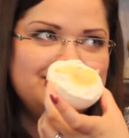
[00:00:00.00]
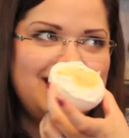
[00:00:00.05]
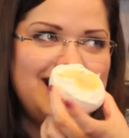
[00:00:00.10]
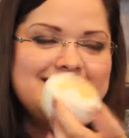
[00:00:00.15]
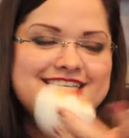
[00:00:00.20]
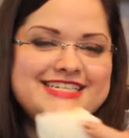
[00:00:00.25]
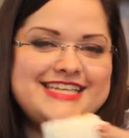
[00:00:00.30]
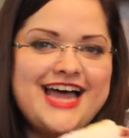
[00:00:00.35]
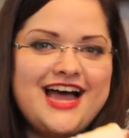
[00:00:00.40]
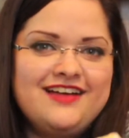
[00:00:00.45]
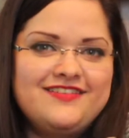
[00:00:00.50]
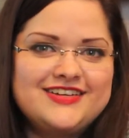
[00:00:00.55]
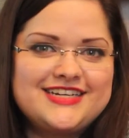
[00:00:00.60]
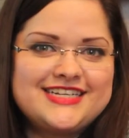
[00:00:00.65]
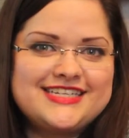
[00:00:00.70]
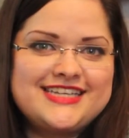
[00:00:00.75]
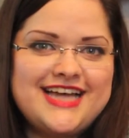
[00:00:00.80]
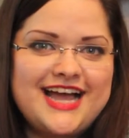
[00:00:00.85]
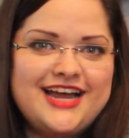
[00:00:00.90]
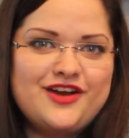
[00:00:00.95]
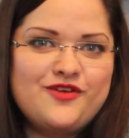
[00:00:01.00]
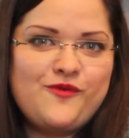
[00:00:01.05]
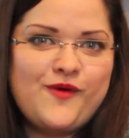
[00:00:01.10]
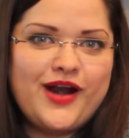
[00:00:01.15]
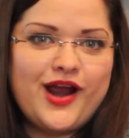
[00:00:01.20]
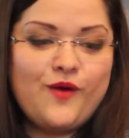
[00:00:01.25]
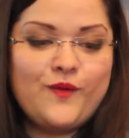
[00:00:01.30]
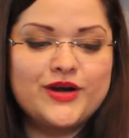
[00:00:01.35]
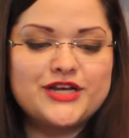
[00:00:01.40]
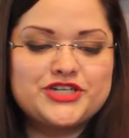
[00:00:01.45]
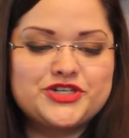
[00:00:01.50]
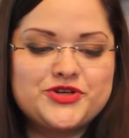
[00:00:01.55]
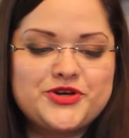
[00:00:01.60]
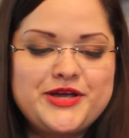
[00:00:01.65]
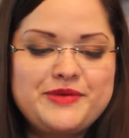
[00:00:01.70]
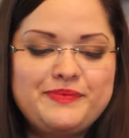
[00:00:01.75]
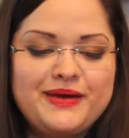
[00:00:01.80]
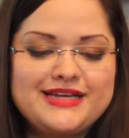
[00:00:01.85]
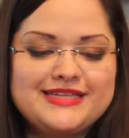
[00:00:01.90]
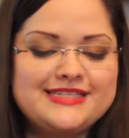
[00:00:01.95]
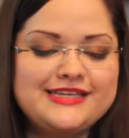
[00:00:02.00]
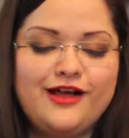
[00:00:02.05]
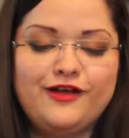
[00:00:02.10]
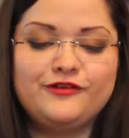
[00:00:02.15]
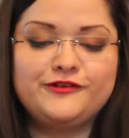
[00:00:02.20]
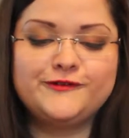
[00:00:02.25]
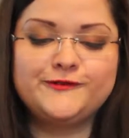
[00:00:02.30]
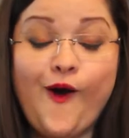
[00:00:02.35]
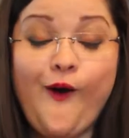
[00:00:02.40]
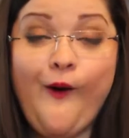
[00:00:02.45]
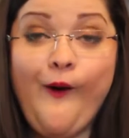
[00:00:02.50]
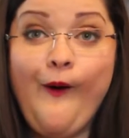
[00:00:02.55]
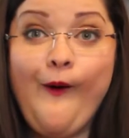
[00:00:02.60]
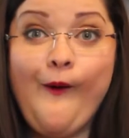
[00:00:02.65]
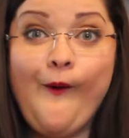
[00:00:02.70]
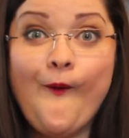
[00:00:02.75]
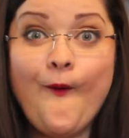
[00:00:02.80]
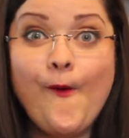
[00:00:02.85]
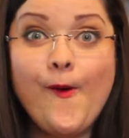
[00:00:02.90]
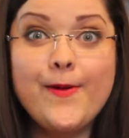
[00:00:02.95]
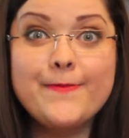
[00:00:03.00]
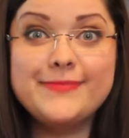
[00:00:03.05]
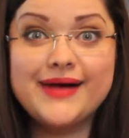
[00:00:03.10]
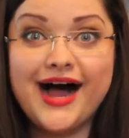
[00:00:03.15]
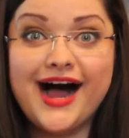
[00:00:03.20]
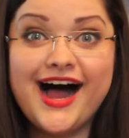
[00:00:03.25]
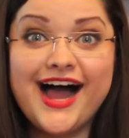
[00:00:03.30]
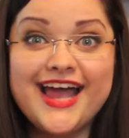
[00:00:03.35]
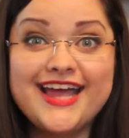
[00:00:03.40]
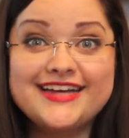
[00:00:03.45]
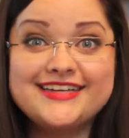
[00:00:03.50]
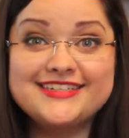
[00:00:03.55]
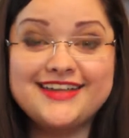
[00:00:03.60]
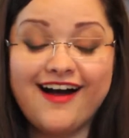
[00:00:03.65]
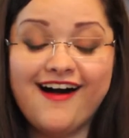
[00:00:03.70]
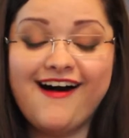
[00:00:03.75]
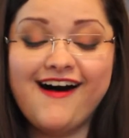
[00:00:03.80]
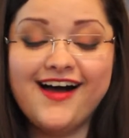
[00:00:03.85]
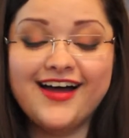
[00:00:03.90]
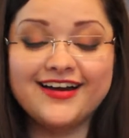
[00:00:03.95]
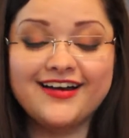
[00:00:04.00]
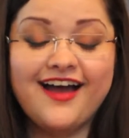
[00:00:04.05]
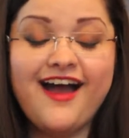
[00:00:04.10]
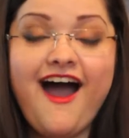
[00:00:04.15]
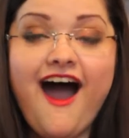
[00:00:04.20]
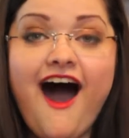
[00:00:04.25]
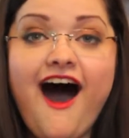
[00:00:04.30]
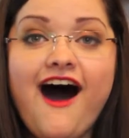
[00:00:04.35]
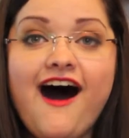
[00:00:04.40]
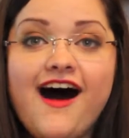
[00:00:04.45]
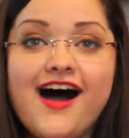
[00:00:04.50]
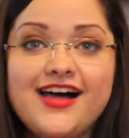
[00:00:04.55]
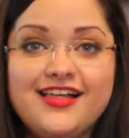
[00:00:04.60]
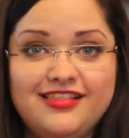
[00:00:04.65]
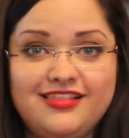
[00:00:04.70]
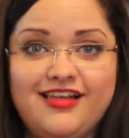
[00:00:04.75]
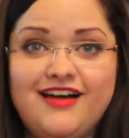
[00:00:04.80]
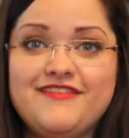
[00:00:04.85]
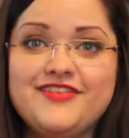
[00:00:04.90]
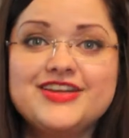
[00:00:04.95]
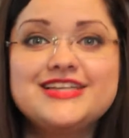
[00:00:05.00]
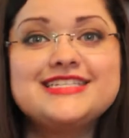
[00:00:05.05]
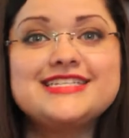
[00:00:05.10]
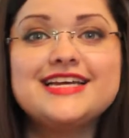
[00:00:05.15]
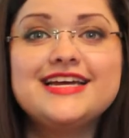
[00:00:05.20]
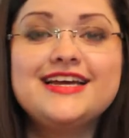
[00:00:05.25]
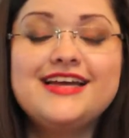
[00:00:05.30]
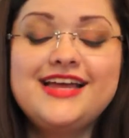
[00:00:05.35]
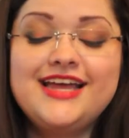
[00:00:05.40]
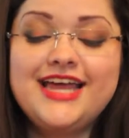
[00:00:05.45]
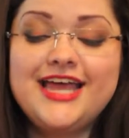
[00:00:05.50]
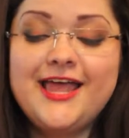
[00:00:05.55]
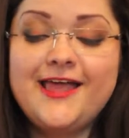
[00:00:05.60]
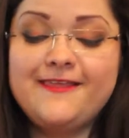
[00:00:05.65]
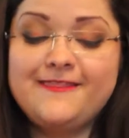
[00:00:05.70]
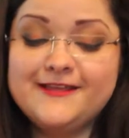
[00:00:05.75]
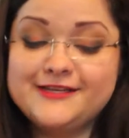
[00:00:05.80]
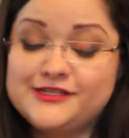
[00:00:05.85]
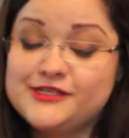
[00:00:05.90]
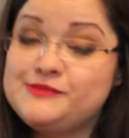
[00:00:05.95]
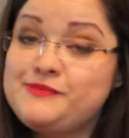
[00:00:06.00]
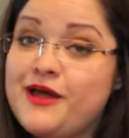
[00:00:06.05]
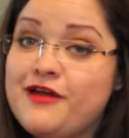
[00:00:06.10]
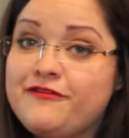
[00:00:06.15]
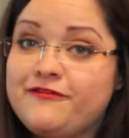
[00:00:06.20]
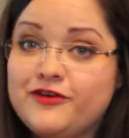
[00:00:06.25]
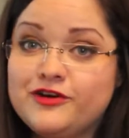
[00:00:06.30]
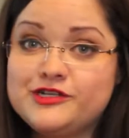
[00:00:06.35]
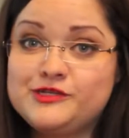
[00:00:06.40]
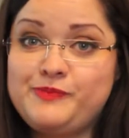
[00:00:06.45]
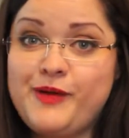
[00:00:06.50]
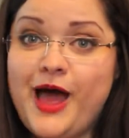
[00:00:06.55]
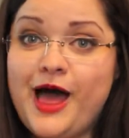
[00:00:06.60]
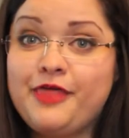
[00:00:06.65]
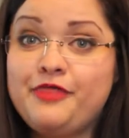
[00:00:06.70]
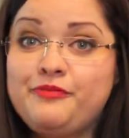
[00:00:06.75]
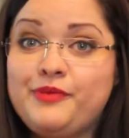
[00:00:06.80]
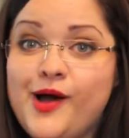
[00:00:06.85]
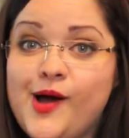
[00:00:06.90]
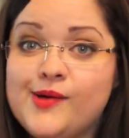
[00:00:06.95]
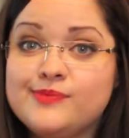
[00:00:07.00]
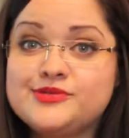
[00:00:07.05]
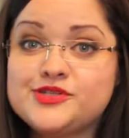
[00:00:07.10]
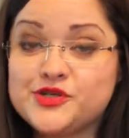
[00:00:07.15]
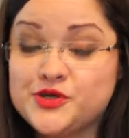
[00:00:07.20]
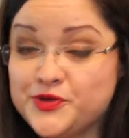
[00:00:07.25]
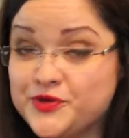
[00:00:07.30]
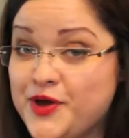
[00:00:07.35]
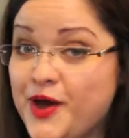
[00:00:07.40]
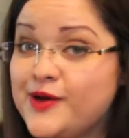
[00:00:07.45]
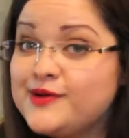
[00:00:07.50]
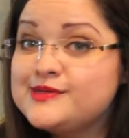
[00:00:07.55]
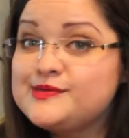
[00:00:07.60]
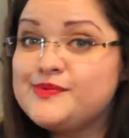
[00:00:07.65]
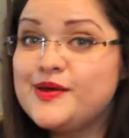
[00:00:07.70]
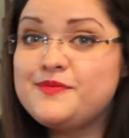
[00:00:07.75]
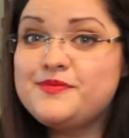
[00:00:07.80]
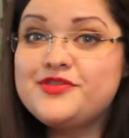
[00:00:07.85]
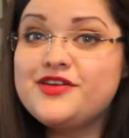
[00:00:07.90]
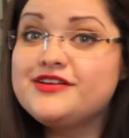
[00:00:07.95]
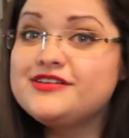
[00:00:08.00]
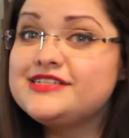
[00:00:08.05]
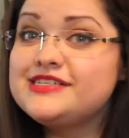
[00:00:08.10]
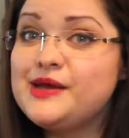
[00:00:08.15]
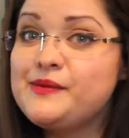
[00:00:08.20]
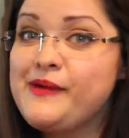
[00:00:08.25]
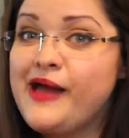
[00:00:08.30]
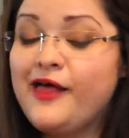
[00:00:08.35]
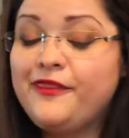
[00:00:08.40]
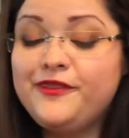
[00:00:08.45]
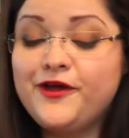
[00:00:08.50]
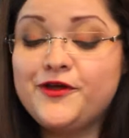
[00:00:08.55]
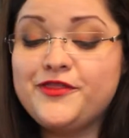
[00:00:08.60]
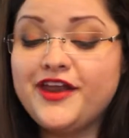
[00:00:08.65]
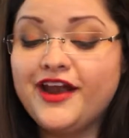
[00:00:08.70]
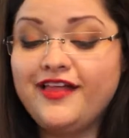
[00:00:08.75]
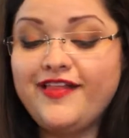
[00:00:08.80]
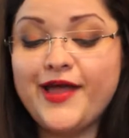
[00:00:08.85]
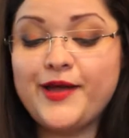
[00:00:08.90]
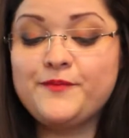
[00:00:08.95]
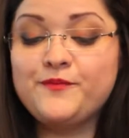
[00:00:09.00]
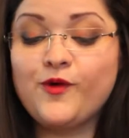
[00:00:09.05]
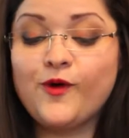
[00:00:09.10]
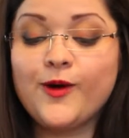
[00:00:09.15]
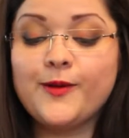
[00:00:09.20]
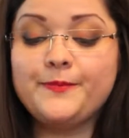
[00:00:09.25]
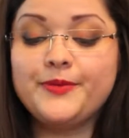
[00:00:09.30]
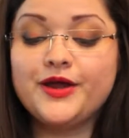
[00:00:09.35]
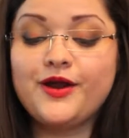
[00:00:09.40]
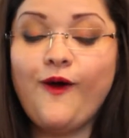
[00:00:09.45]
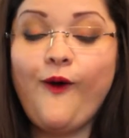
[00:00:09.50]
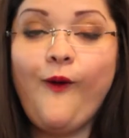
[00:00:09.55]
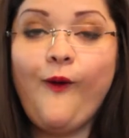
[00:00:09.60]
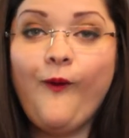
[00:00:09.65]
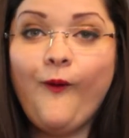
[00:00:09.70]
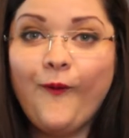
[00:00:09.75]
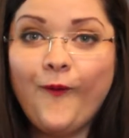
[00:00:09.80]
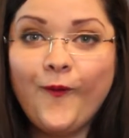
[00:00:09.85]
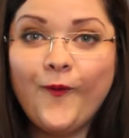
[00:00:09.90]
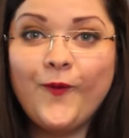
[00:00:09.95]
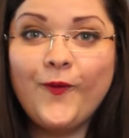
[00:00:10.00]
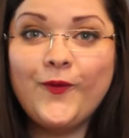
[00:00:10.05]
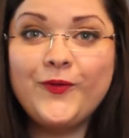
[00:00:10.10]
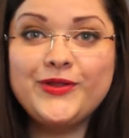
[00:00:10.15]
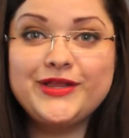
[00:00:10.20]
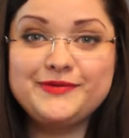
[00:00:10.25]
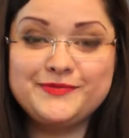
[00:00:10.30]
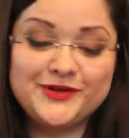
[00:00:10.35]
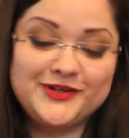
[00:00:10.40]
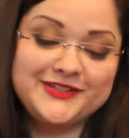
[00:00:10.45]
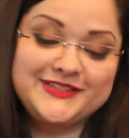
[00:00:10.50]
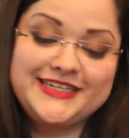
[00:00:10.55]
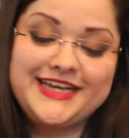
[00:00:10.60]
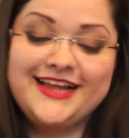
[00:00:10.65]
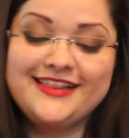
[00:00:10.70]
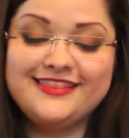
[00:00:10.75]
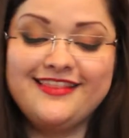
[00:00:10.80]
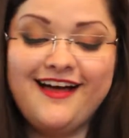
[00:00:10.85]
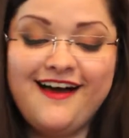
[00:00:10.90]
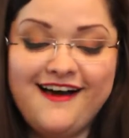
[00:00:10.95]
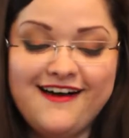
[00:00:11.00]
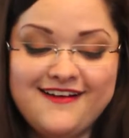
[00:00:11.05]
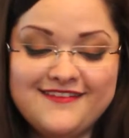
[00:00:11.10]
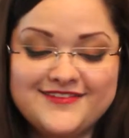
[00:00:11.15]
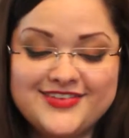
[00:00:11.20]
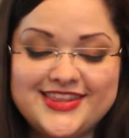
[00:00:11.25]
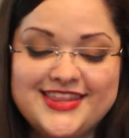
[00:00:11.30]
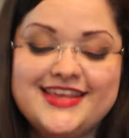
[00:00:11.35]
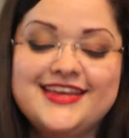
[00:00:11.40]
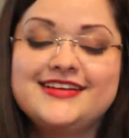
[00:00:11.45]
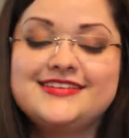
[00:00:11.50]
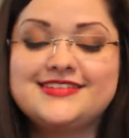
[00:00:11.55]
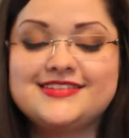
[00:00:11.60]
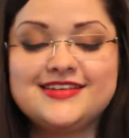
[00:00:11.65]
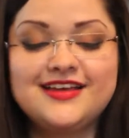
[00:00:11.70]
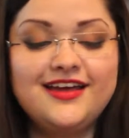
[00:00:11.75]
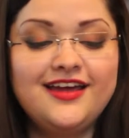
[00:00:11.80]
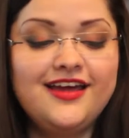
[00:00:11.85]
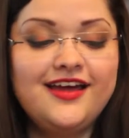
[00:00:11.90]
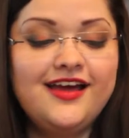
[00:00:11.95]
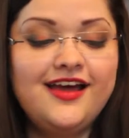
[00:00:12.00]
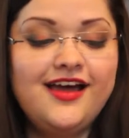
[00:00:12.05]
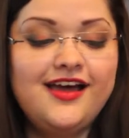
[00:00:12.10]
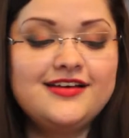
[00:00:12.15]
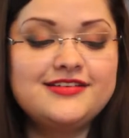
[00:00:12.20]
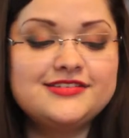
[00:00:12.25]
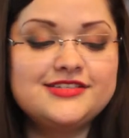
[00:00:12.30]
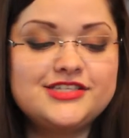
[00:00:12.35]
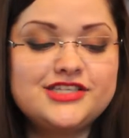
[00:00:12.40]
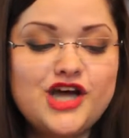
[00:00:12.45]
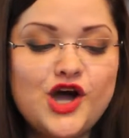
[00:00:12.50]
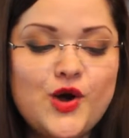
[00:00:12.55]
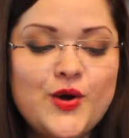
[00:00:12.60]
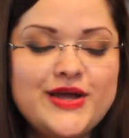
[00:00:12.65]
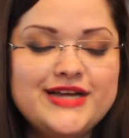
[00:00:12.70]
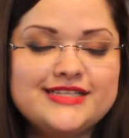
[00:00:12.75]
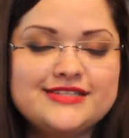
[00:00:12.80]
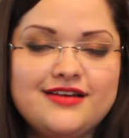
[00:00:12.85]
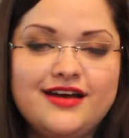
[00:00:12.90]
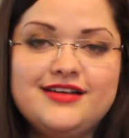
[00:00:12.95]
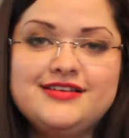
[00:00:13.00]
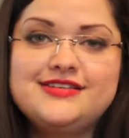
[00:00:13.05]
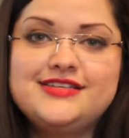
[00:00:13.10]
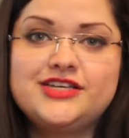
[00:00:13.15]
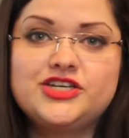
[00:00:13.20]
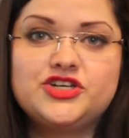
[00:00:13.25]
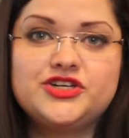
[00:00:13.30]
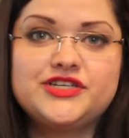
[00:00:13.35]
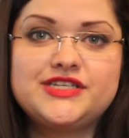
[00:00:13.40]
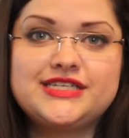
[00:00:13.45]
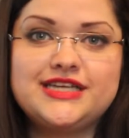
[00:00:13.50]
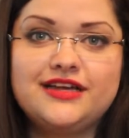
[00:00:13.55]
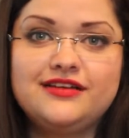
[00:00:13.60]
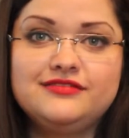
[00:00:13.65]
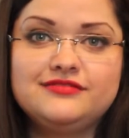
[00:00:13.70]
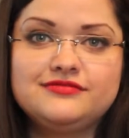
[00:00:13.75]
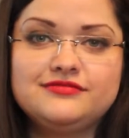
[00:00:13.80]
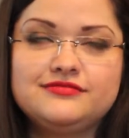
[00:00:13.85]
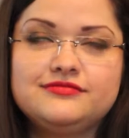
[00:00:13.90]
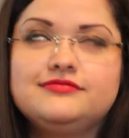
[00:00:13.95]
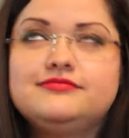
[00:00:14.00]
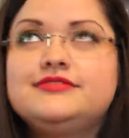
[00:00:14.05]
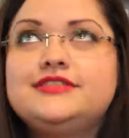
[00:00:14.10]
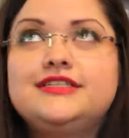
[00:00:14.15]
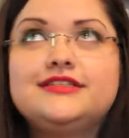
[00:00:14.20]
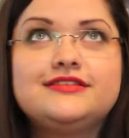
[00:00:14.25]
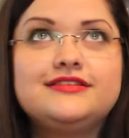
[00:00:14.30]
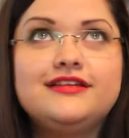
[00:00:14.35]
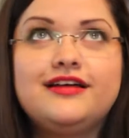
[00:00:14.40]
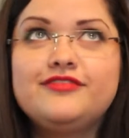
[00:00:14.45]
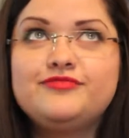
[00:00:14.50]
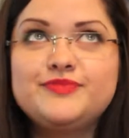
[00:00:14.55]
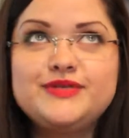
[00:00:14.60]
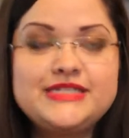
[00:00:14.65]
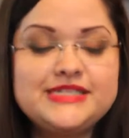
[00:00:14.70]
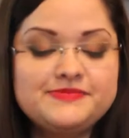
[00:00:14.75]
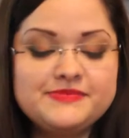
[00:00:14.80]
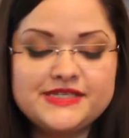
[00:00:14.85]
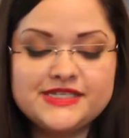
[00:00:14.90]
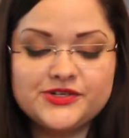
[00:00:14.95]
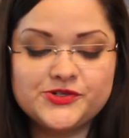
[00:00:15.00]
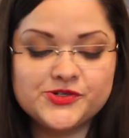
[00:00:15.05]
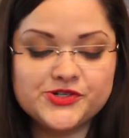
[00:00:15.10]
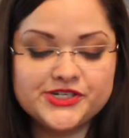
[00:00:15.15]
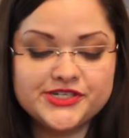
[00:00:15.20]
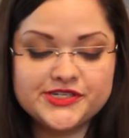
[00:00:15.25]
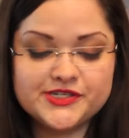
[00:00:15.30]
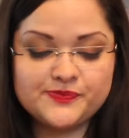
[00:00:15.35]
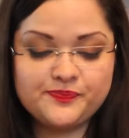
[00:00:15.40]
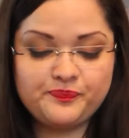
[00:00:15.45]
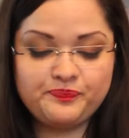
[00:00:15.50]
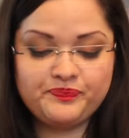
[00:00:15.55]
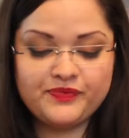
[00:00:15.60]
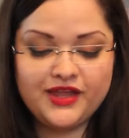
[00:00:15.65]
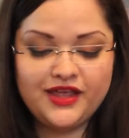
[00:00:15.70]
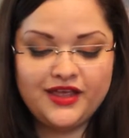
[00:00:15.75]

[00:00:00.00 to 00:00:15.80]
I just haven't decided when I want to treat myself. Oh my god, I love it. This is my first bath bomb, so who knows, maybe there's some out there that I like more, but holy moly, I loved this. So it's got a citrus scent. Love me some citrus.